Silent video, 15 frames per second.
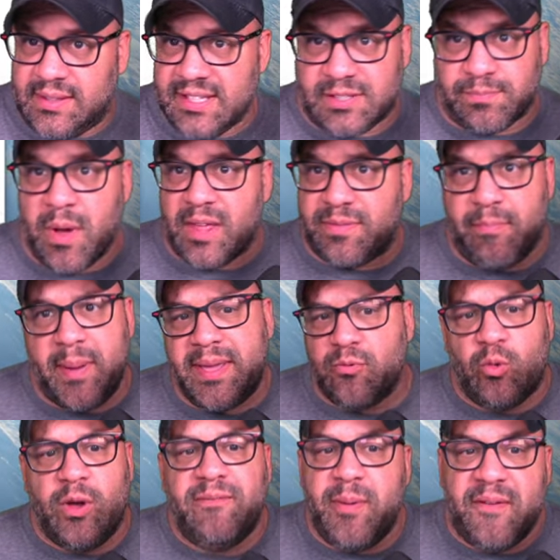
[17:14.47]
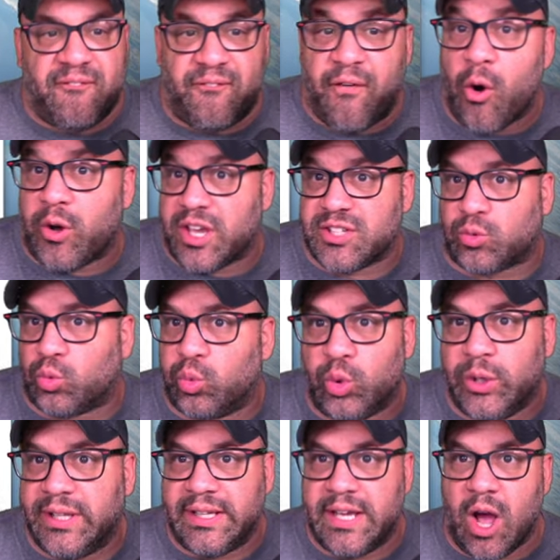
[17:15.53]
this month, but we've been focused
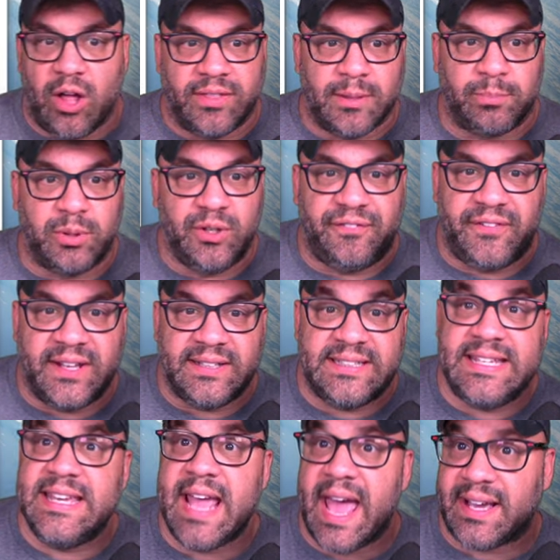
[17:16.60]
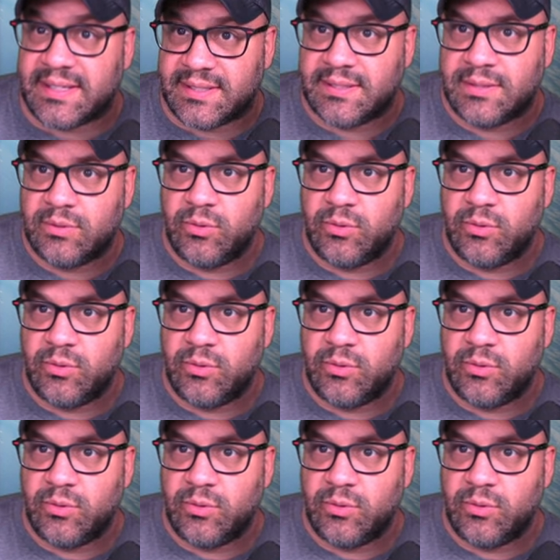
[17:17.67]
really on the Bluefin DX,